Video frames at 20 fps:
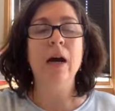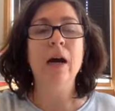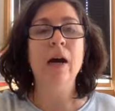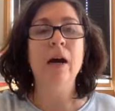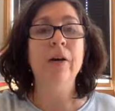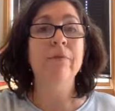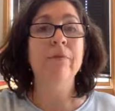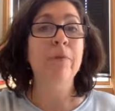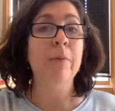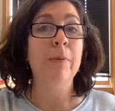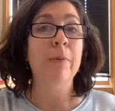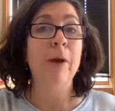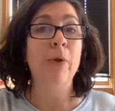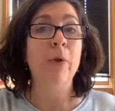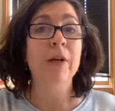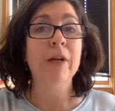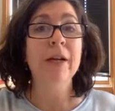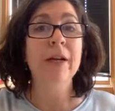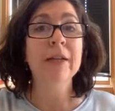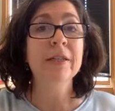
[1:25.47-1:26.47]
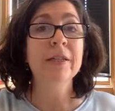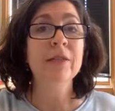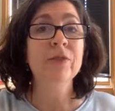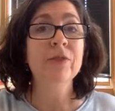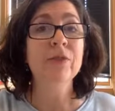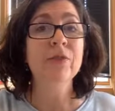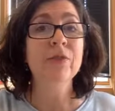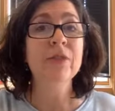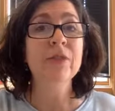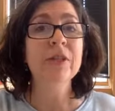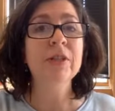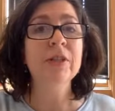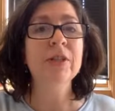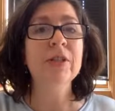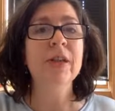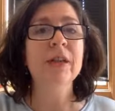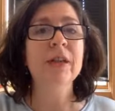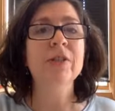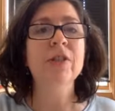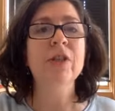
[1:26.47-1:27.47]
for my organizing services.
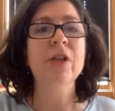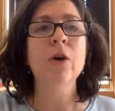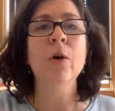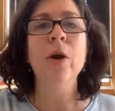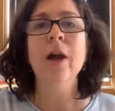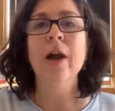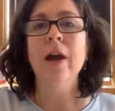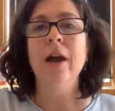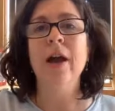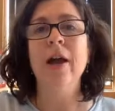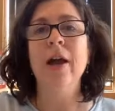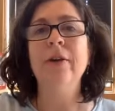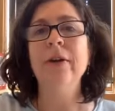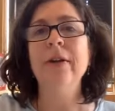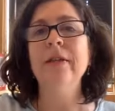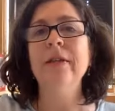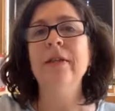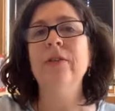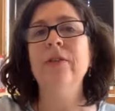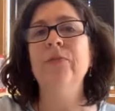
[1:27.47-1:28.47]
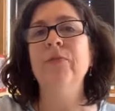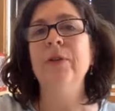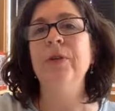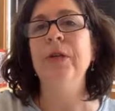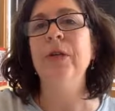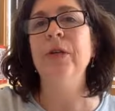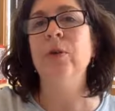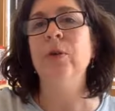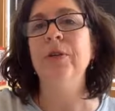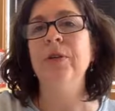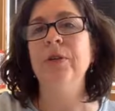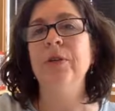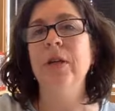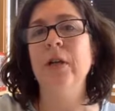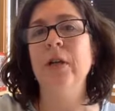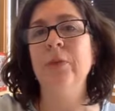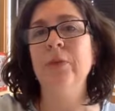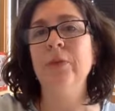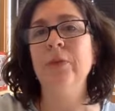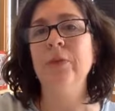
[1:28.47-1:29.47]
And so I created this free course to
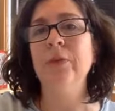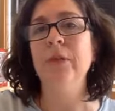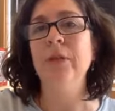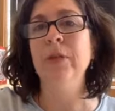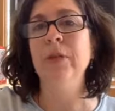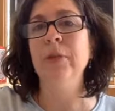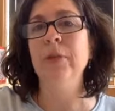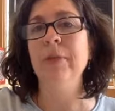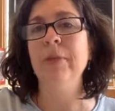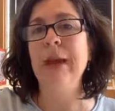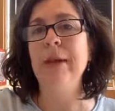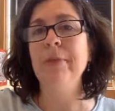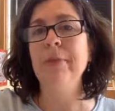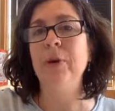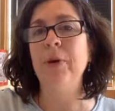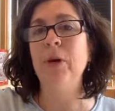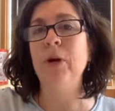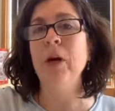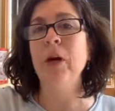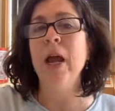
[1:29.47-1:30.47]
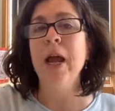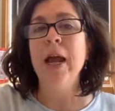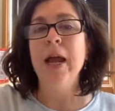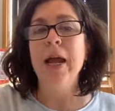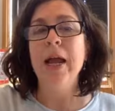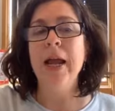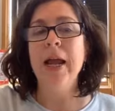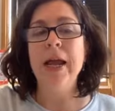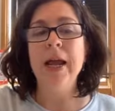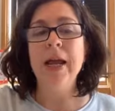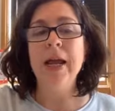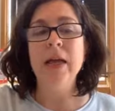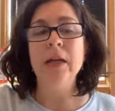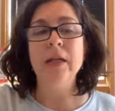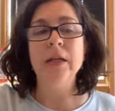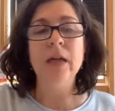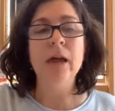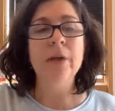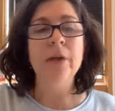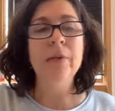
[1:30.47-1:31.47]
help you deal with paper.
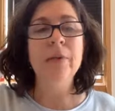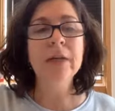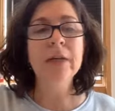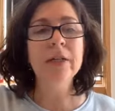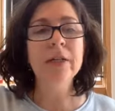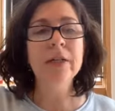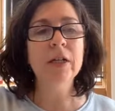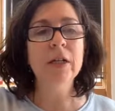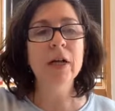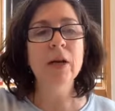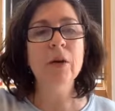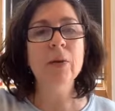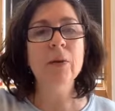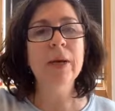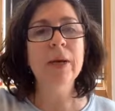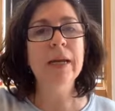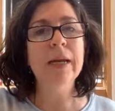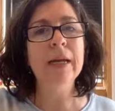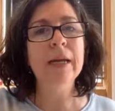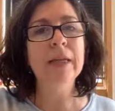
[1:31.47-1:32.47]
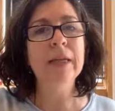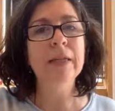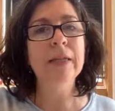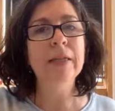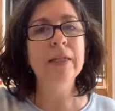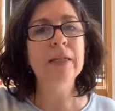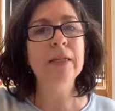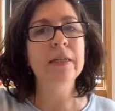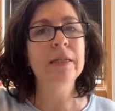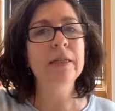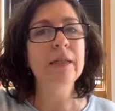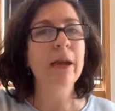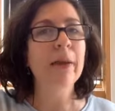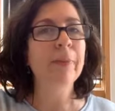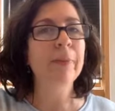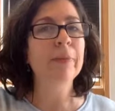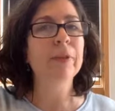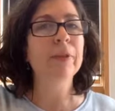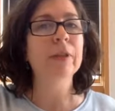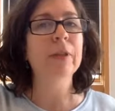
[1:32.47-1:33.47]
And I wanted to go in
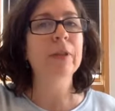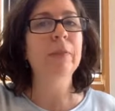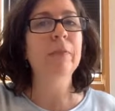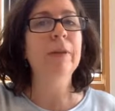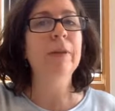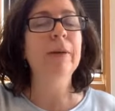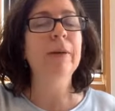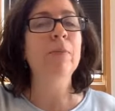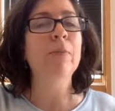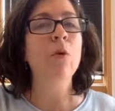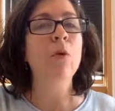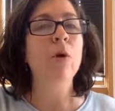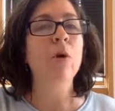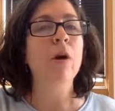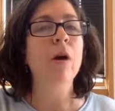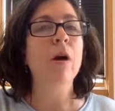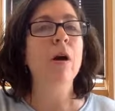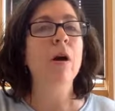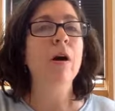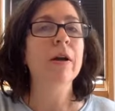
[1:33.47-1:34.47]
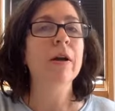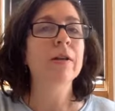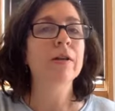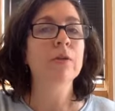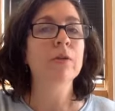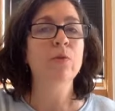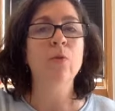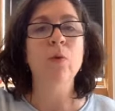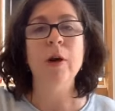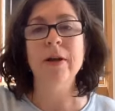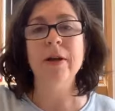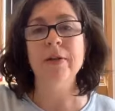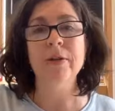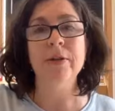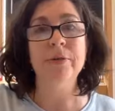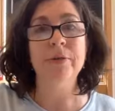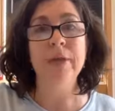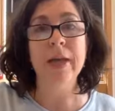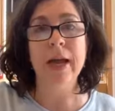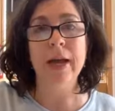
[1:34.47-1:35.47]
depth a little bit more on just one of
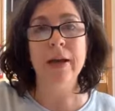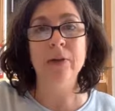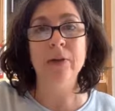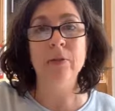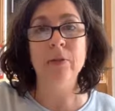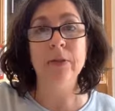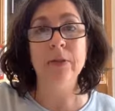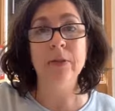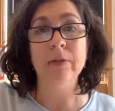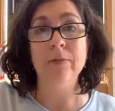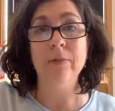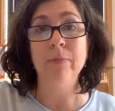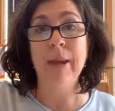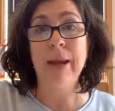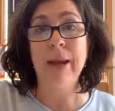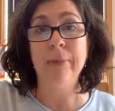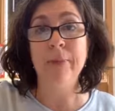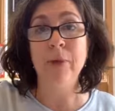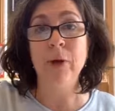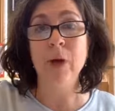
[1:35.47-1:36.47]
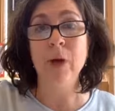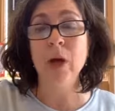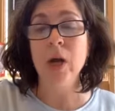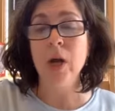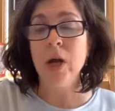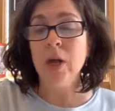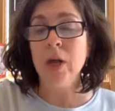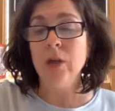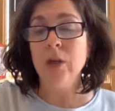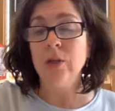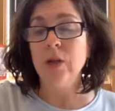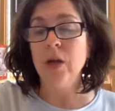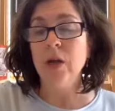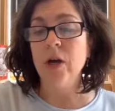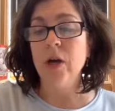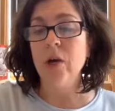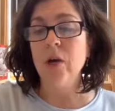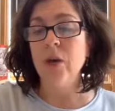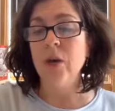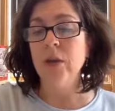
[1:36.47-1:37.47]
those categories of paper.
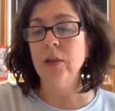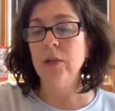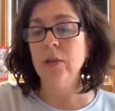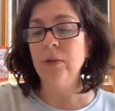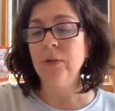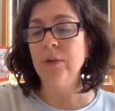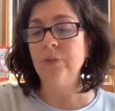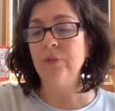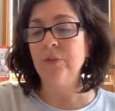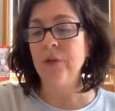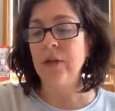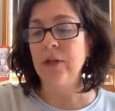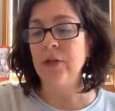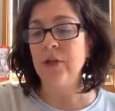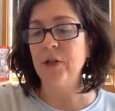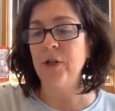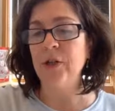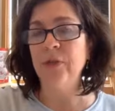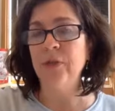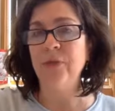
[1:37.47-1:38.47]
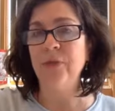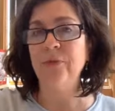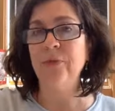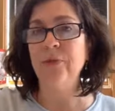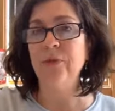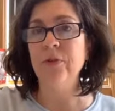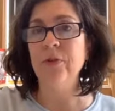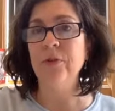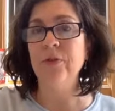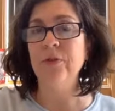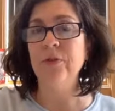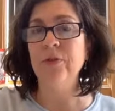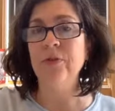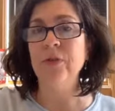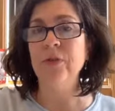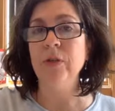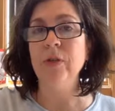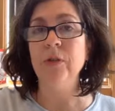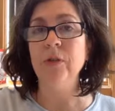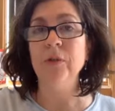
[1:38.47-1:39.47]
So a little refresher for those of
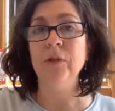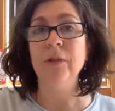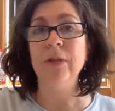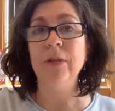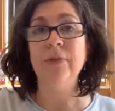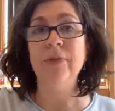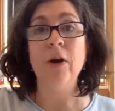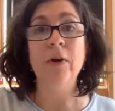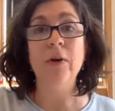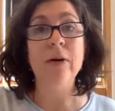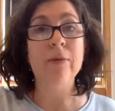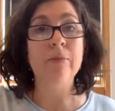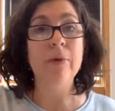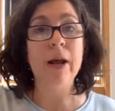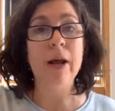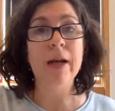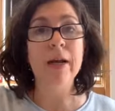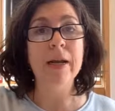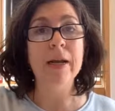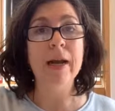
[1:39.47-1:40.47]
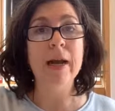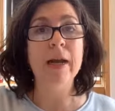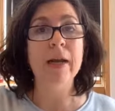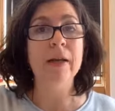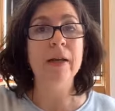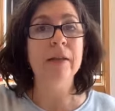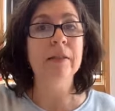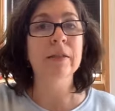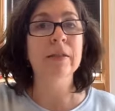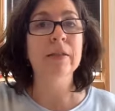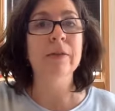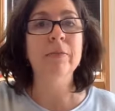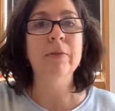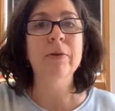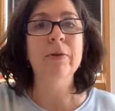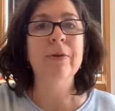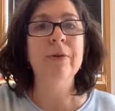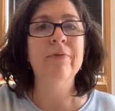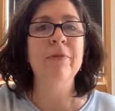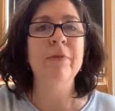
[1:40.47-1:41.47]
you that have already read it, and some
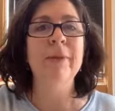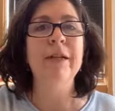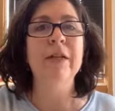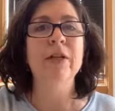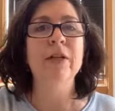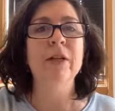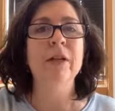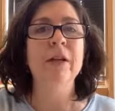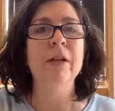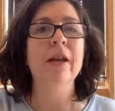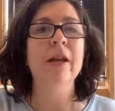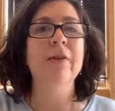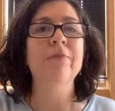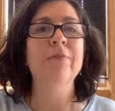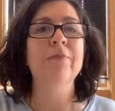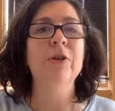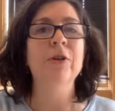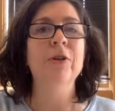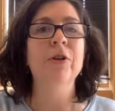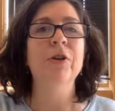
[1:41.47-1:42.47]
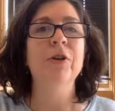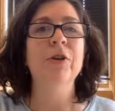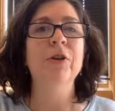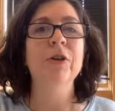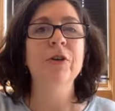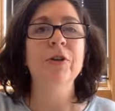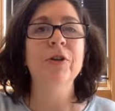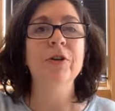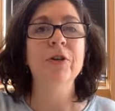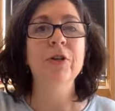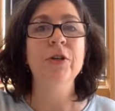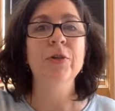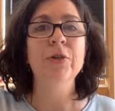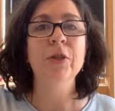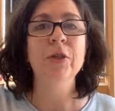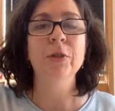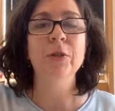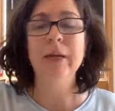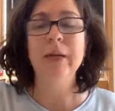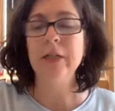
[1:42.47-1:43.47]
new information if you're new
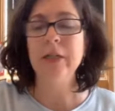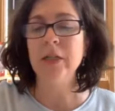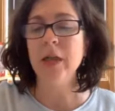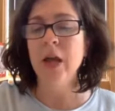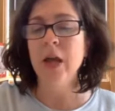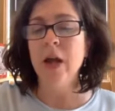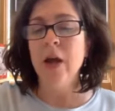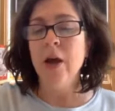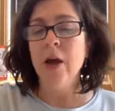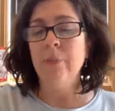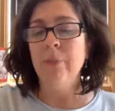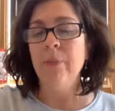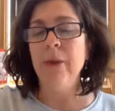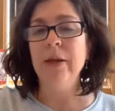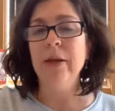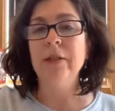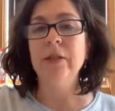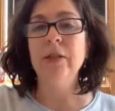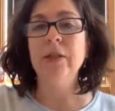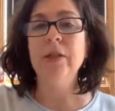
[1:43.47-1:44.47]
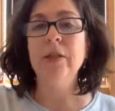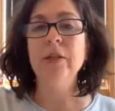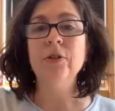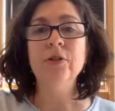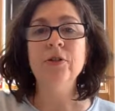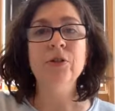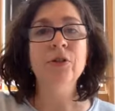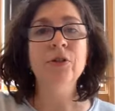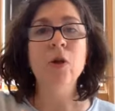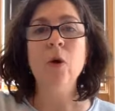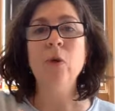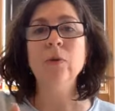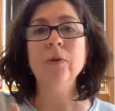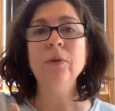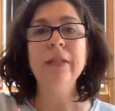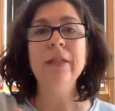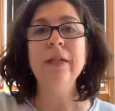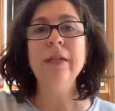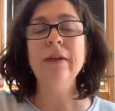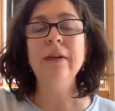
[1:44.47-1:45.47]
to it. But there's
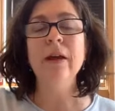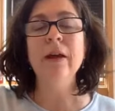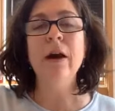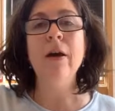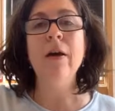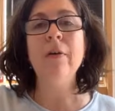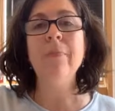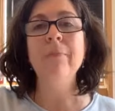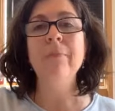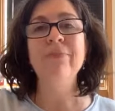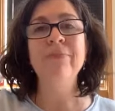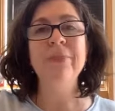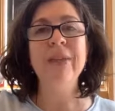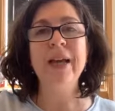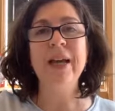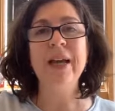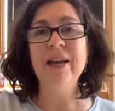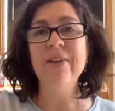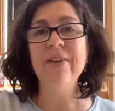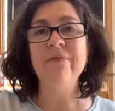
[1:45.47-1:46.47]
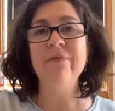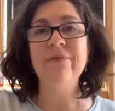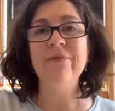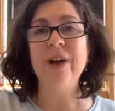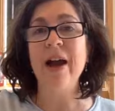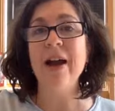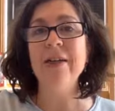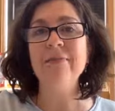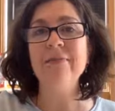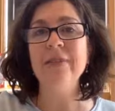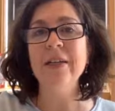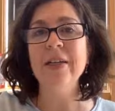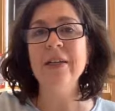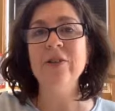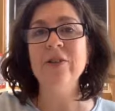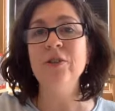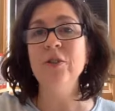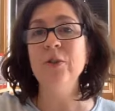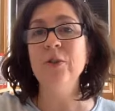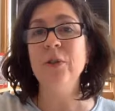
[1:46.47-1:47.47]
only kind of 5
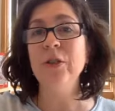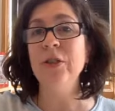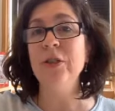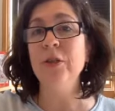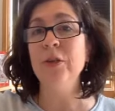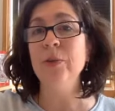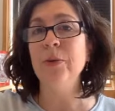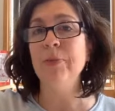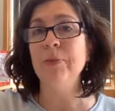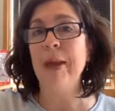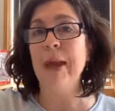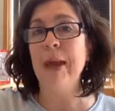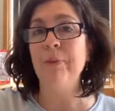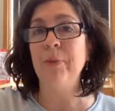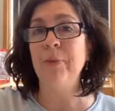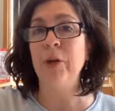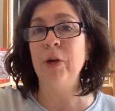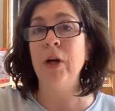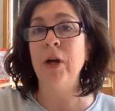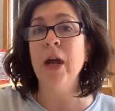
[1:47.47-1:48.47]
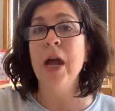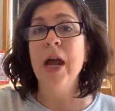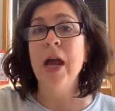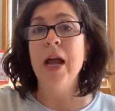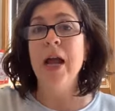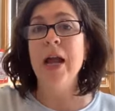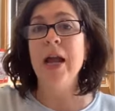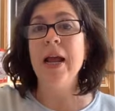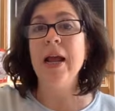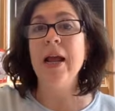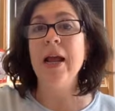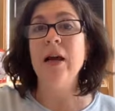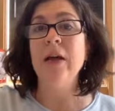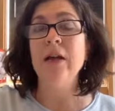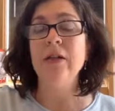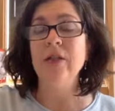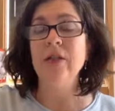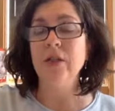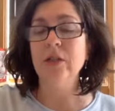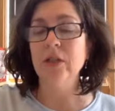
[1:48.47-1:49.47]
things you can do with paper,
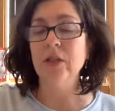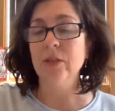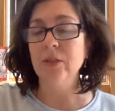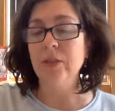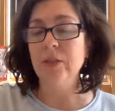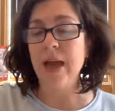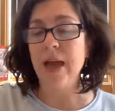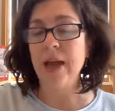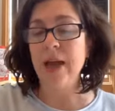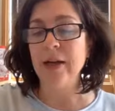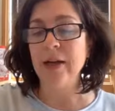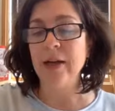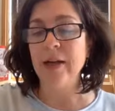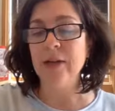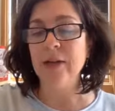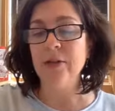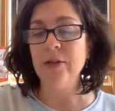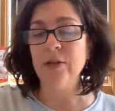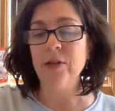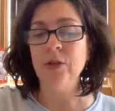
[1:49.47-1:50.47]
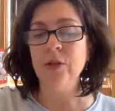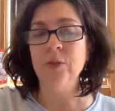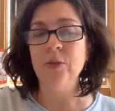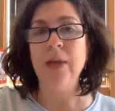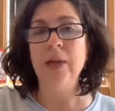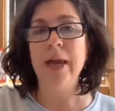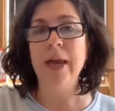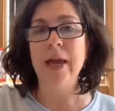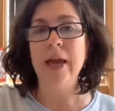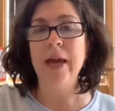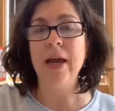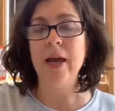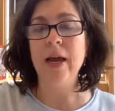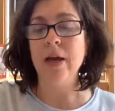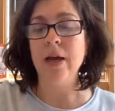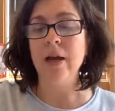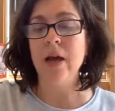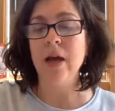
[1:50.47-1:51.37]
and that is you can